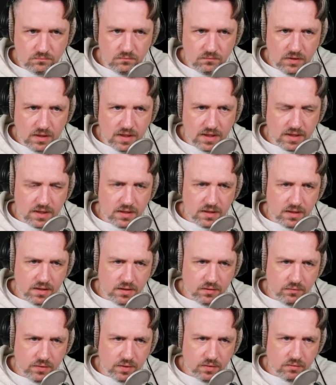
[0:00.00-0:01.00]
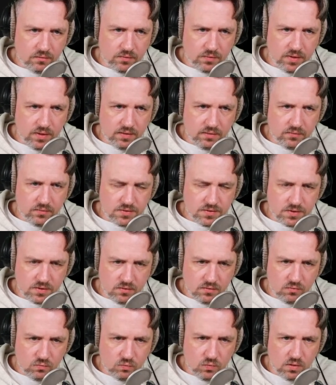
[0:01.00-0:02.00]
iterate over every
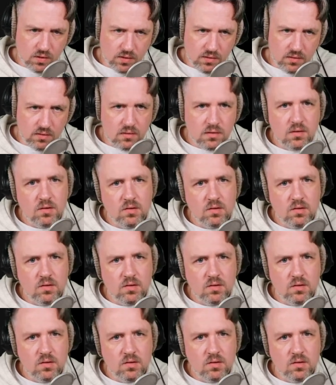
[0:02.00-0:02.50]
single one.